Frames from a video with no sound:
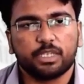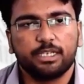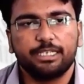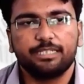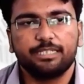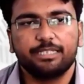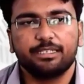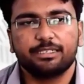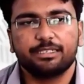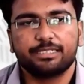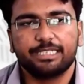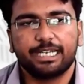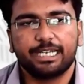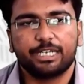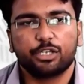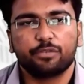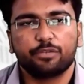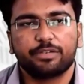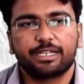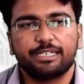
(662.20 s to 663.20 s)
In the
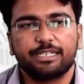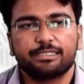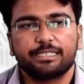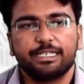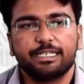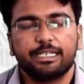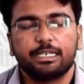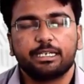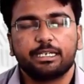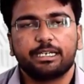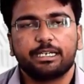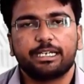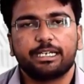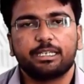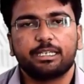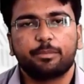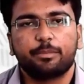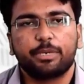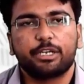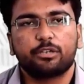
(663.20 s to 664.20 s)
CRT, or we can say in
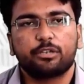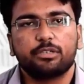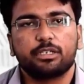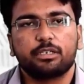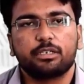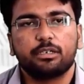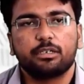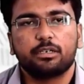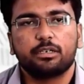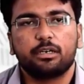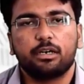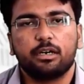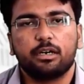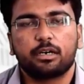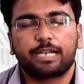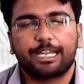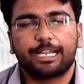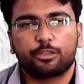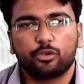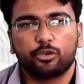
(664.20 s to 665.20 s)
the particular
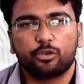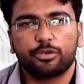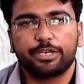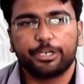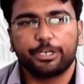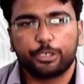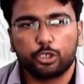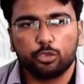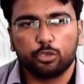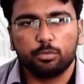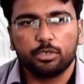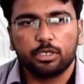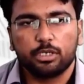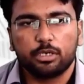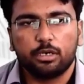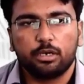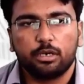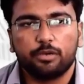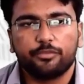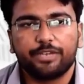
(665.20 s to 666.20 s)
cathode ray tube,
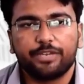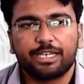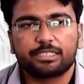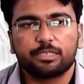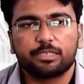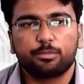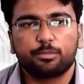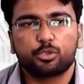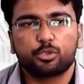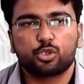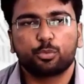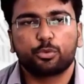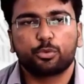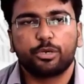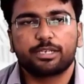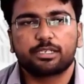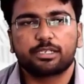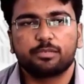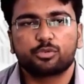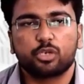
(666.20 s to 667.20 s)
we are supposed to
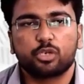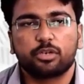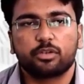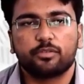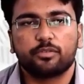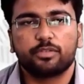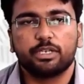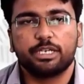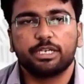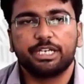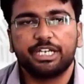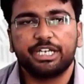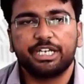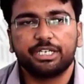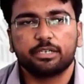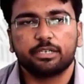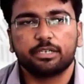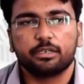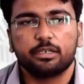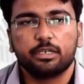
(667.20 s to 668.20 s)
provide some sort of the
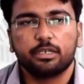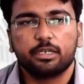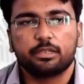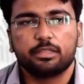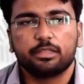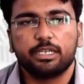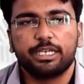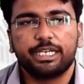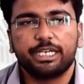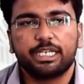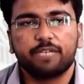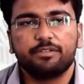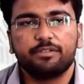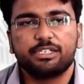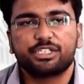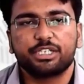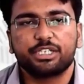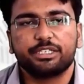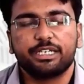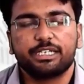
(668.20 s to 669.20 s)
heater. The heater
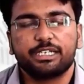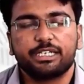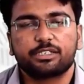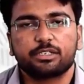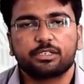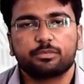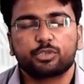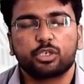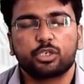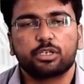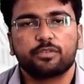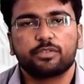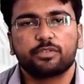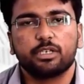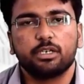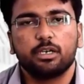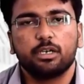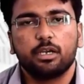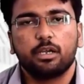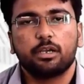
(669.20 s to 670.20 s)
will generate some sort of
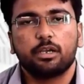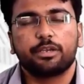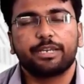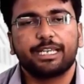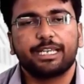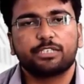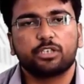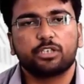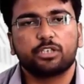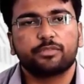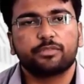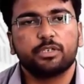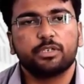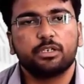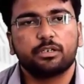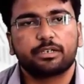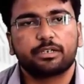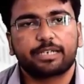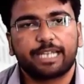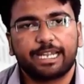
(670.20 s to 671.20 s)
the rays of
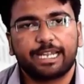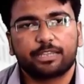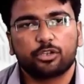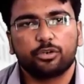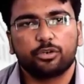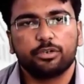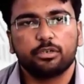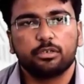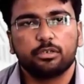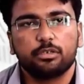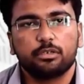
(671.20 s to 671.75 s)
the cathode.